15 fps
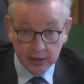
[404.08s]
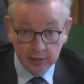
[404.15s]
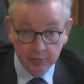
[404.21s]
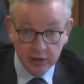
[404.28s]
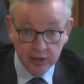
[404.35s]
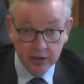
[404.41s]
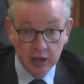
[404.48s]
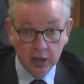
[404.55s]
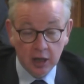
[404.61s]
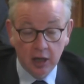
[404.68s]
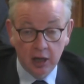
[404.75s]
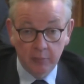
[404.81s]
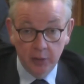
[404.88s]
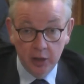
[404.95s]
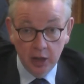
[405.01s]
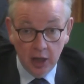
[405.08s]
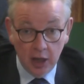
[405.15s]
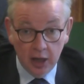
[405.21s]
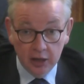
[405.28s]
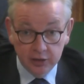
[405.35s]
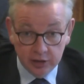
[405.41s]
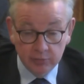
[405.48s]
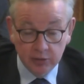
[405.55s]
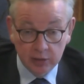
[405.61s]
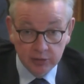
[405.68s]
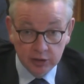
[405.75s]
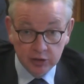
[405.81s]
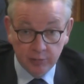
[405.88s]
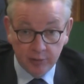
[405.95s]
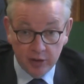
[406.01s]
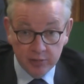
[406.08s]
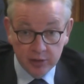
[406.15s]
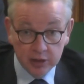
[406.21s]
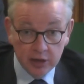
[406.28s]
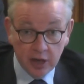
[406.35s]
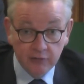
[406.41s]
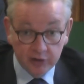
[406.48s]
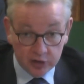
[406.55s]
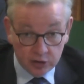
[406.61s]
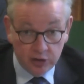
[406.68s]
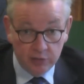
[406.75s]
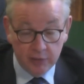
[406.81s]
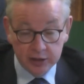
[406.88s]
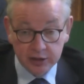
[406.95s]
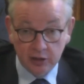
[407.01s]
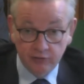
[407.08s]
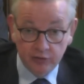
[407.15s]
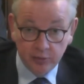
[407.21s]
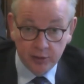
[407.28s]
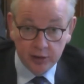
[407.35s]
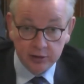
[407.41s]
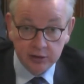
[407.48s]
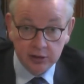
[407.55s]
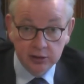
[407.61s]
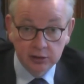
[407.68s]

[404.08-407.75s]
but I think sometimes it's appropriate, and I've issued them myself in the past.